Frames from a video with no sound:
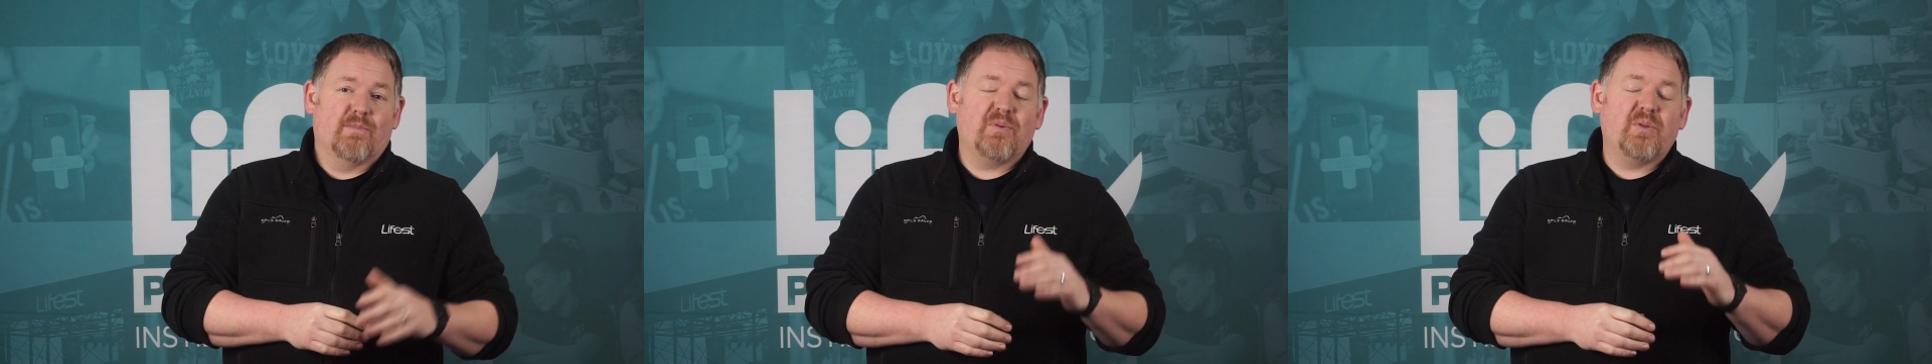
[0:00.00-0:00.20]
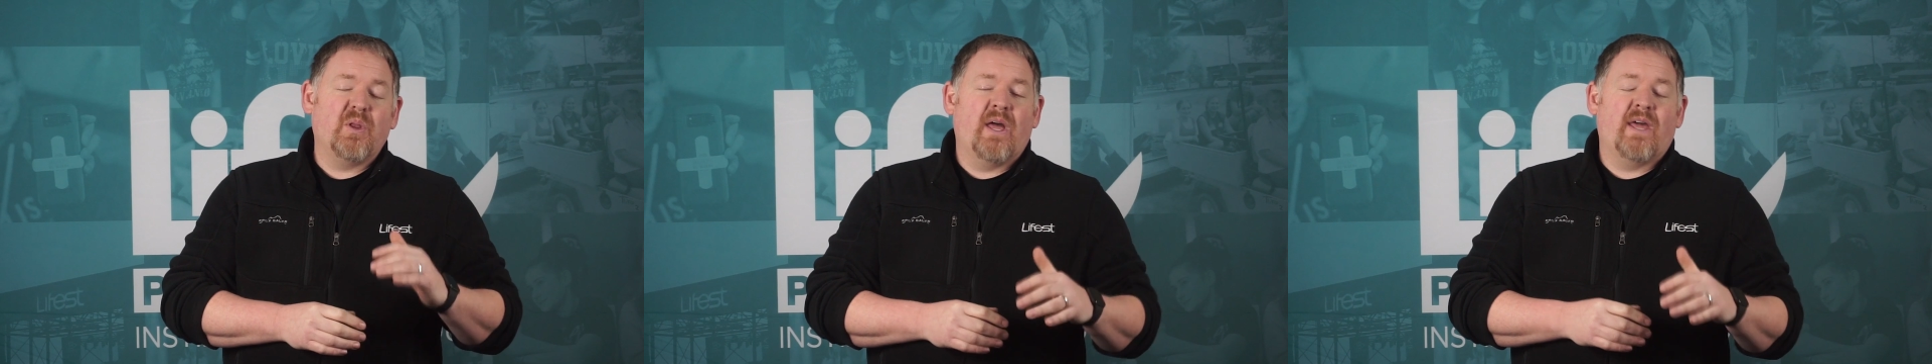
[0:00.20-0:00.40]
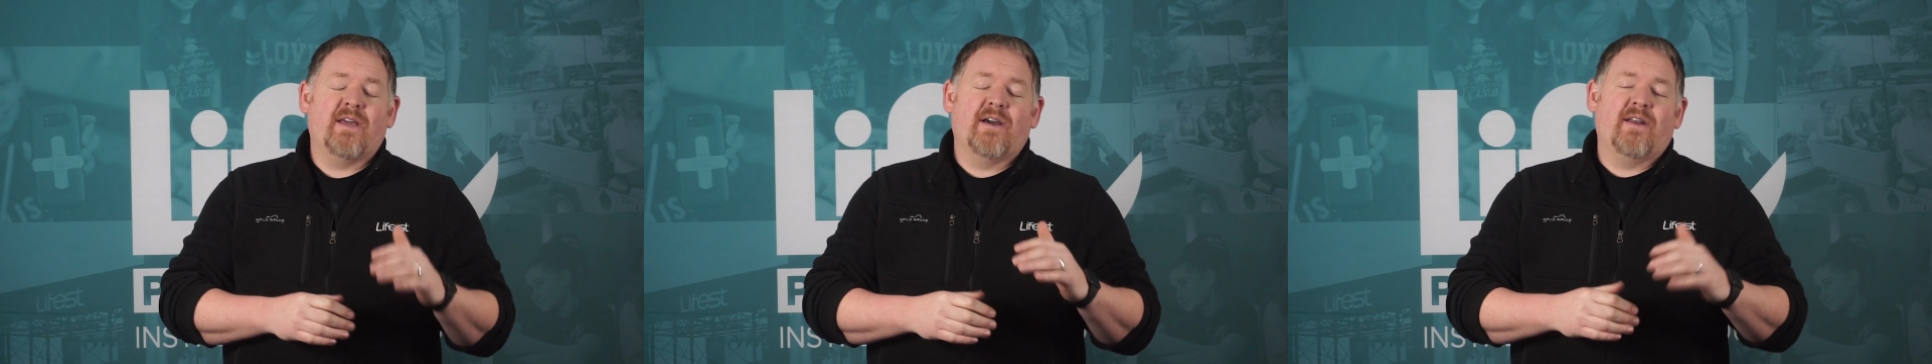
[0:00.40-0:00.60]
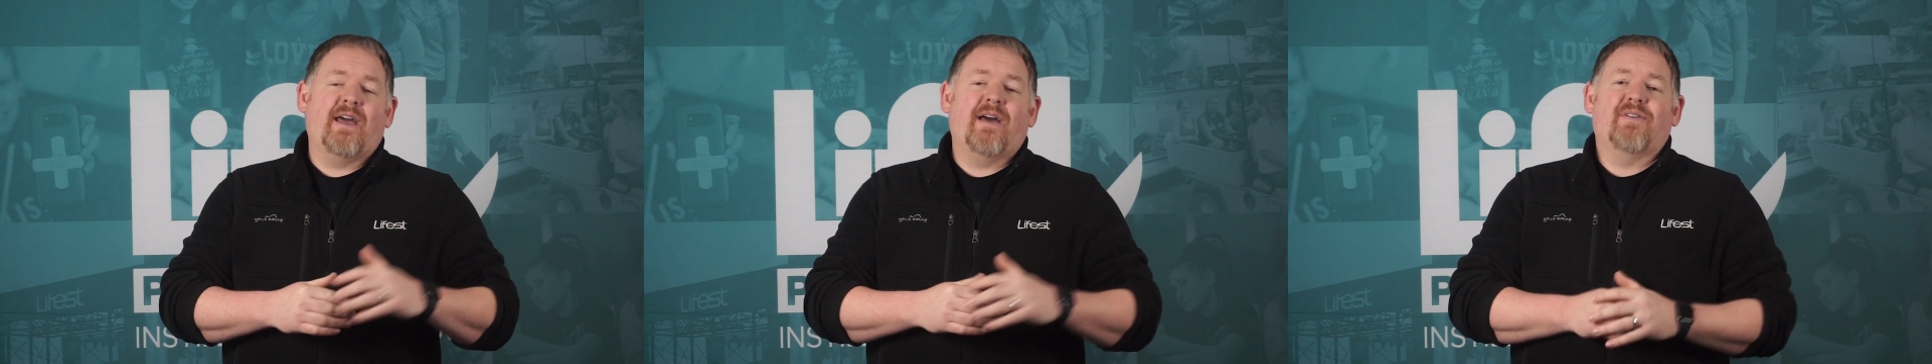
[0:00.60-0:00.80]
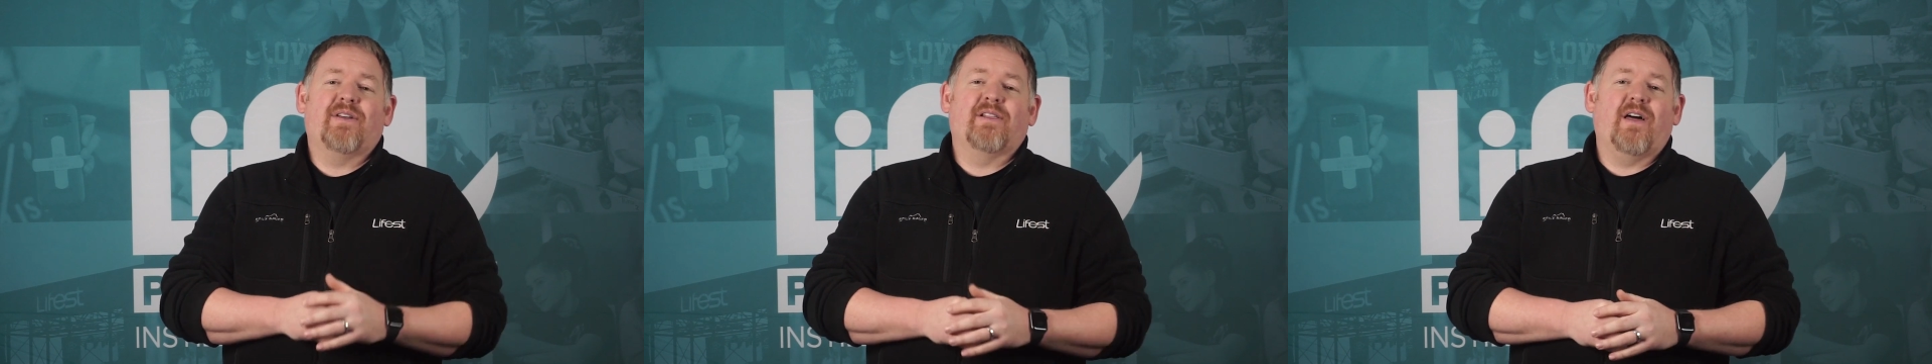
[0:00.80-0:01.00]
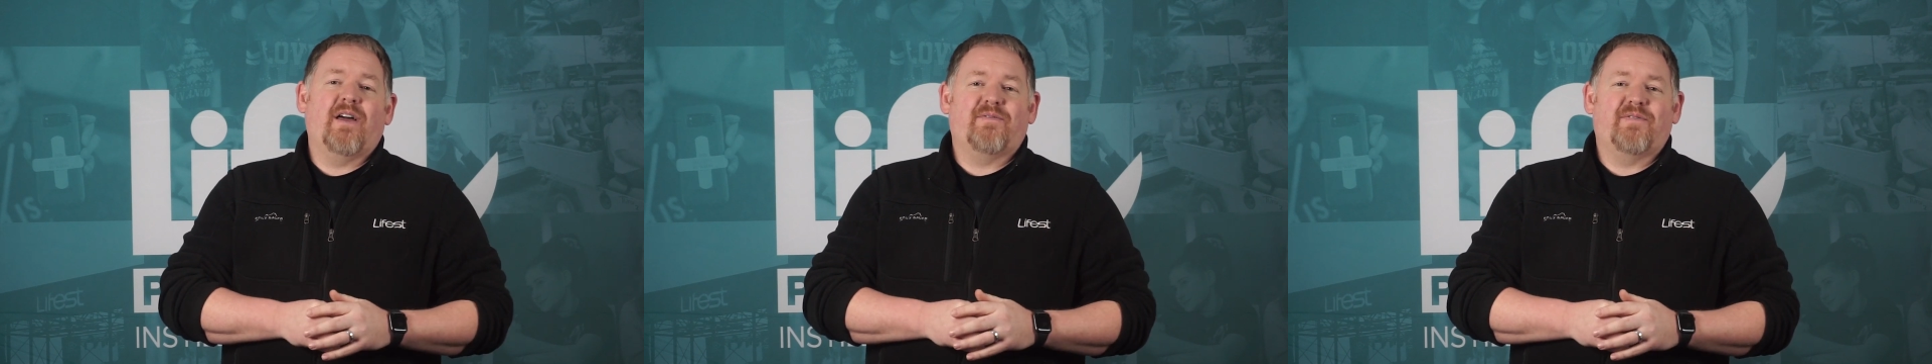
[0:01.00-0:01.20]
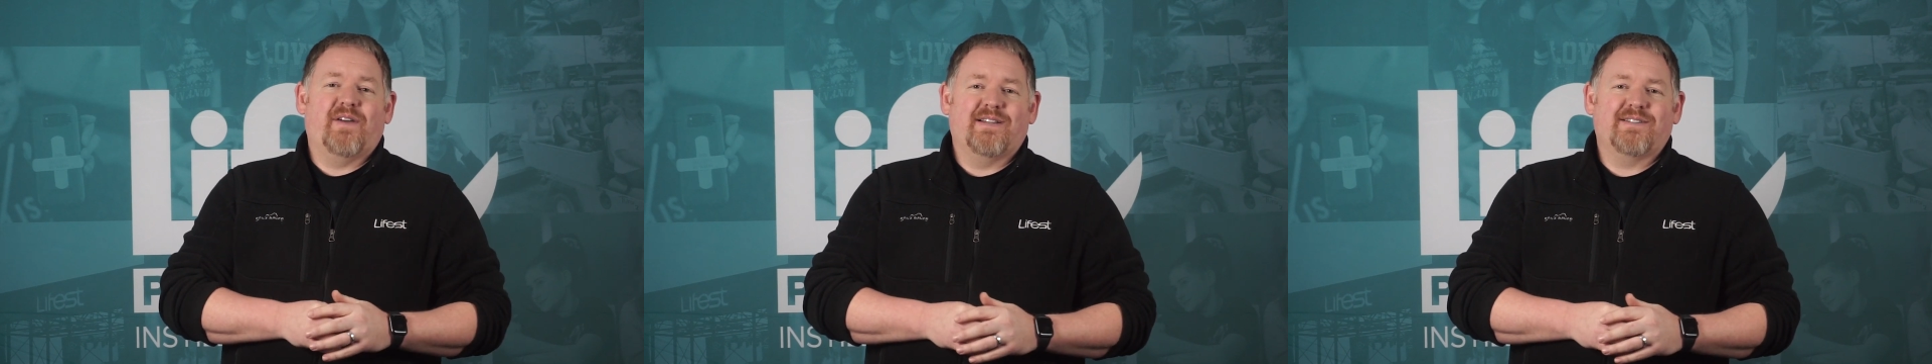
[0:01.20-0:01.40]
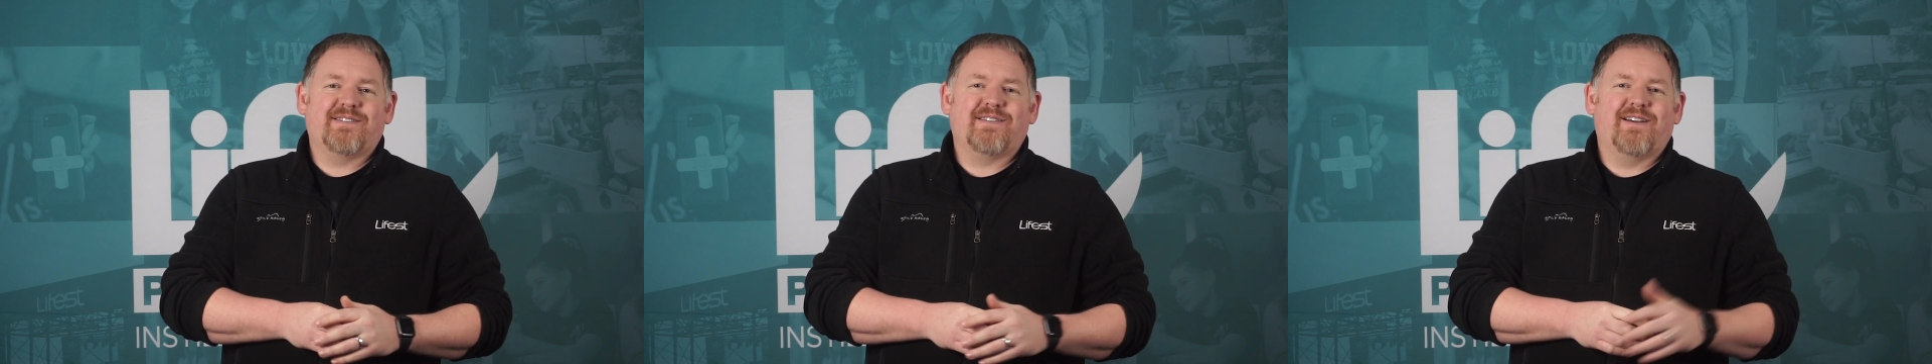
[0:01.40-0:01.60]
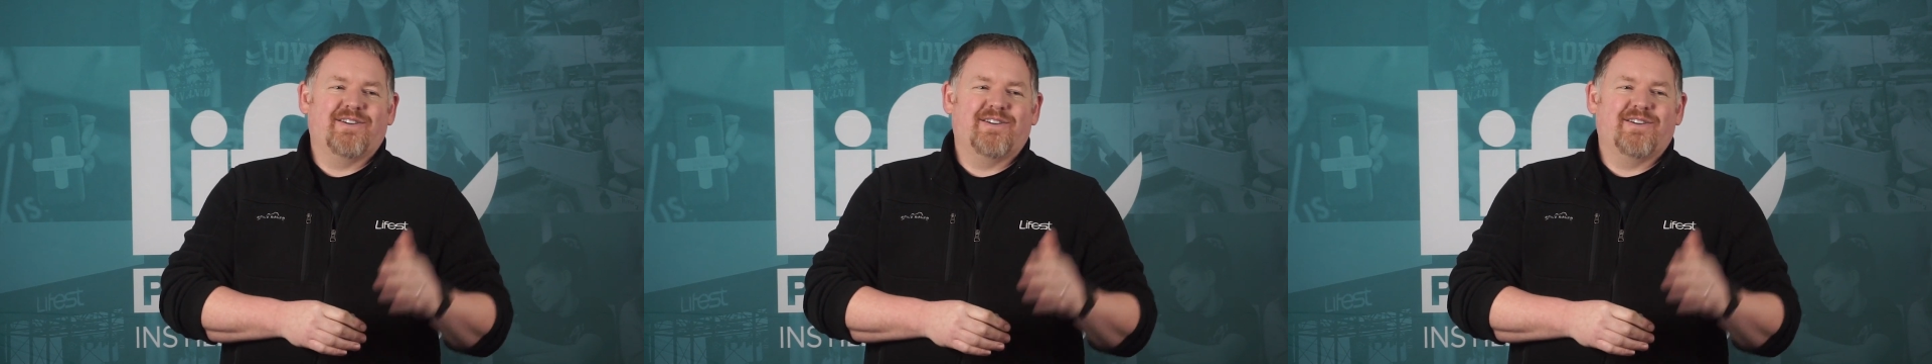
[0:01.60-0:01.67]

planning on having Lifest